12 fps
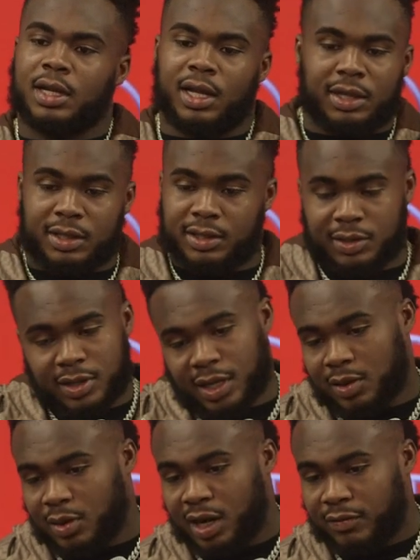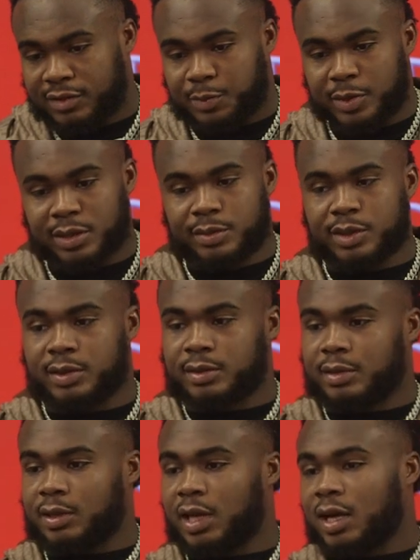you can't cry for spilled milk.
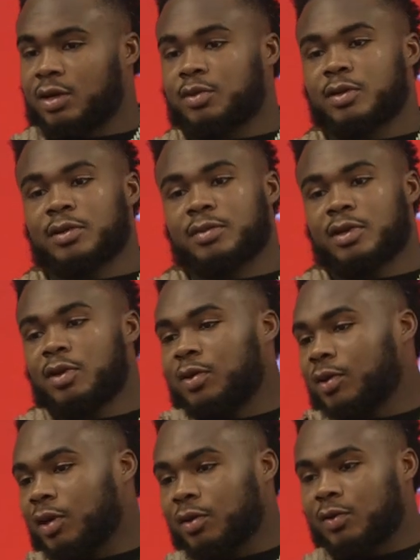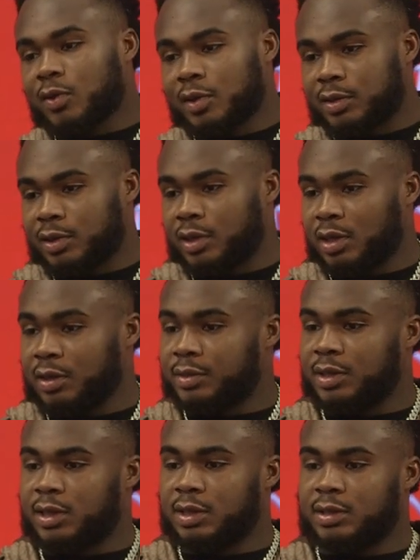You got to go to work, you know what I'm
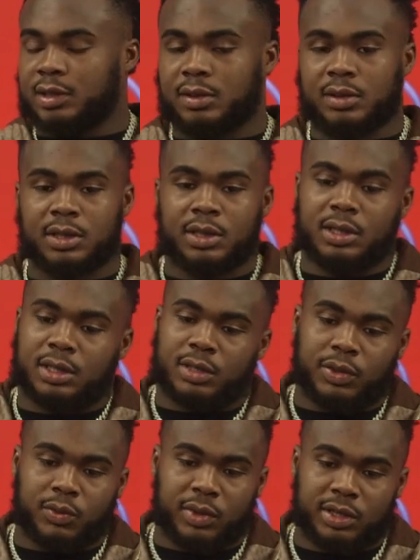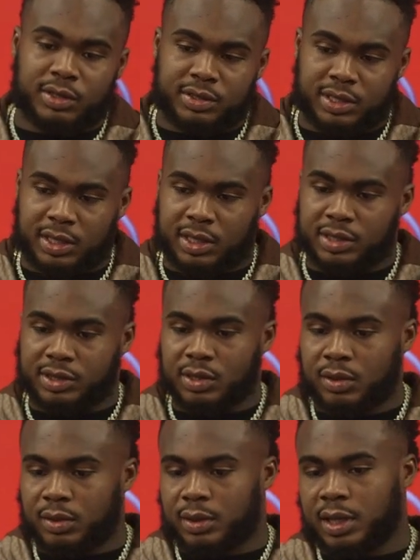saying? So whether you sit there and
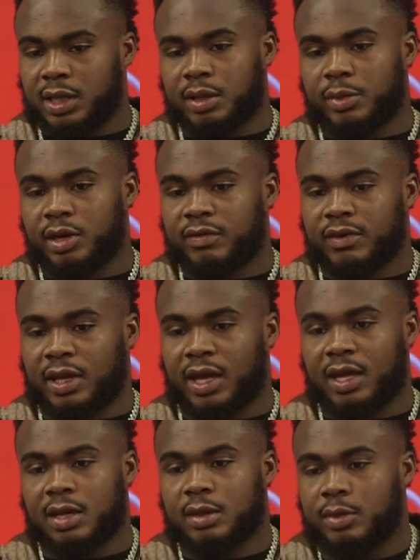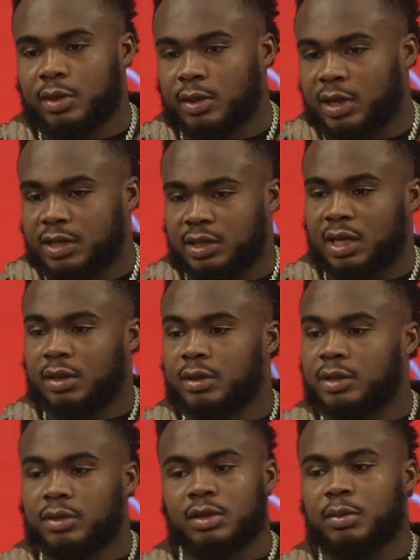soak on that in the middle of a game, you know, that's not going
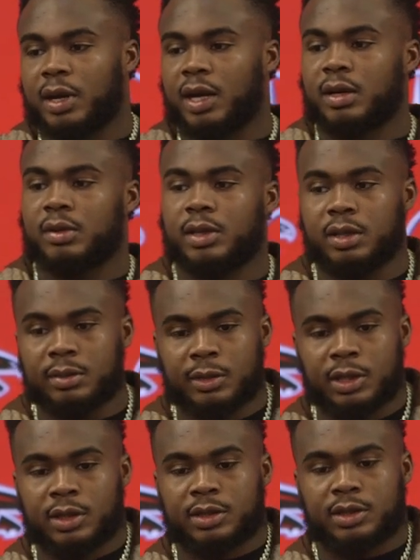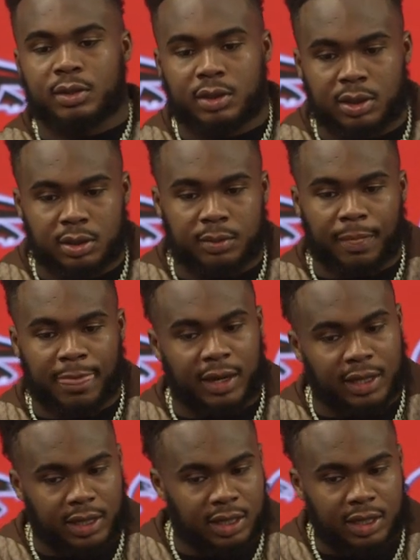to do nobody no help. So and
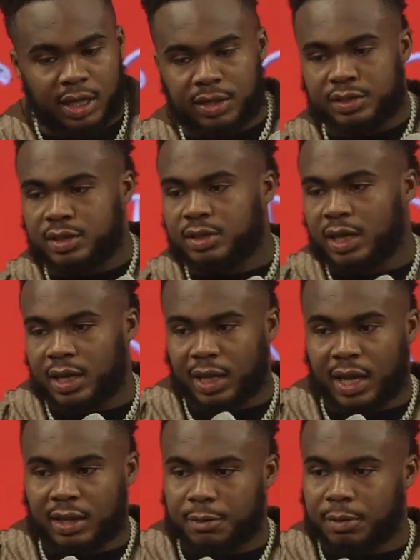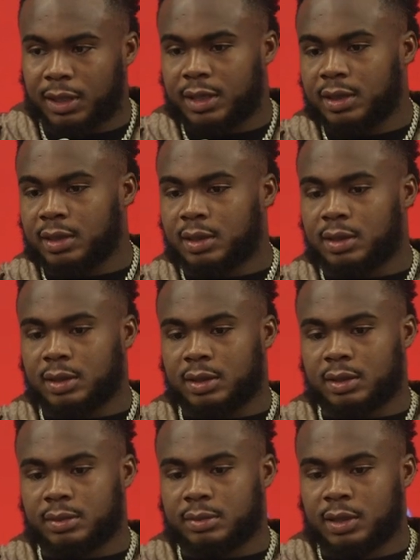at the end of the day, you still got a game to play.
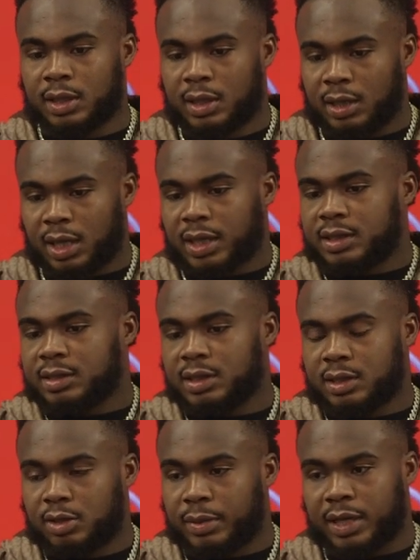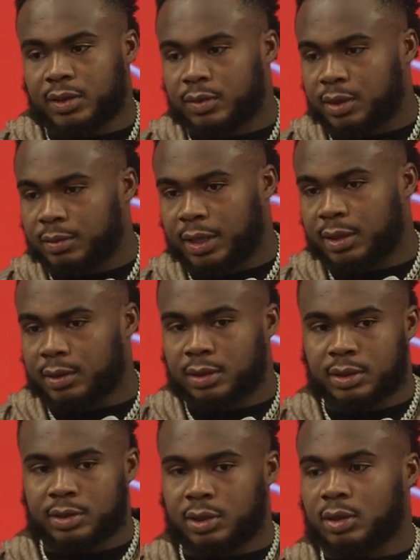Like I said, nobody want to make
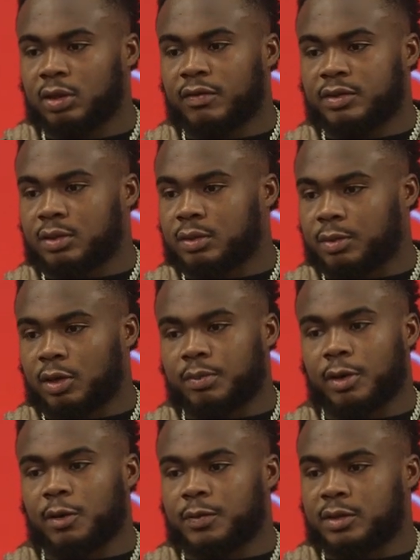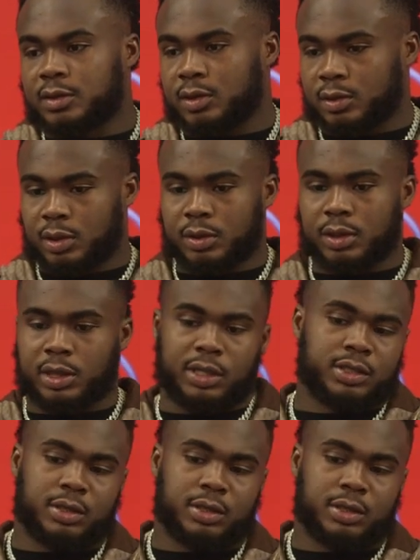turnovers on purpose. So, you know, and